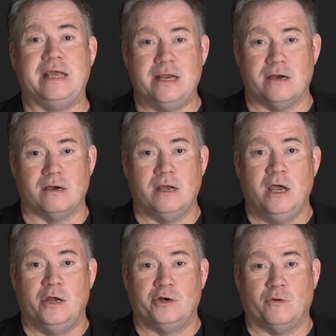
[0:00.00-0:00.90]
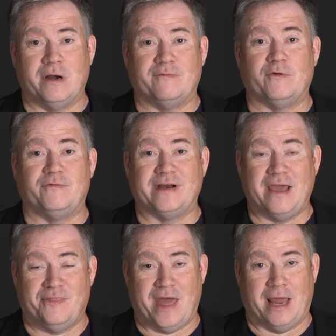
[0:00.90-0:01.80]
here. Don't ever
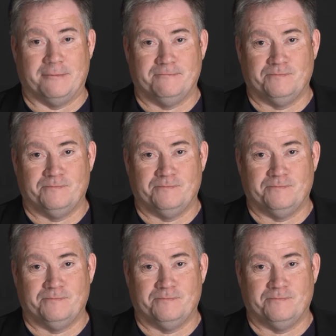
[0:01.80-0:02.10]
forget that.